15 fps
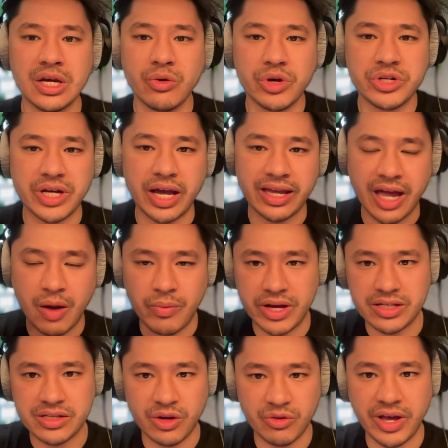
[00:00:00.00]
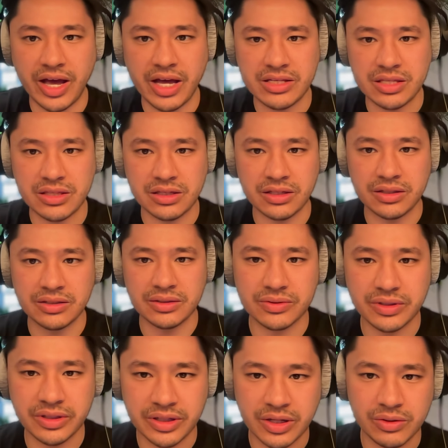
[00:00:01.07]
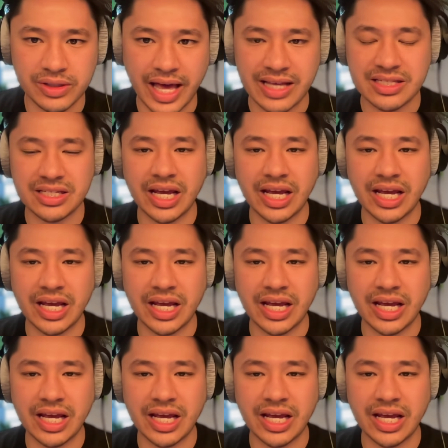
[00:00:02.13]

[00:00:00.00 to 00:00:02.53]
which I count myself as in the last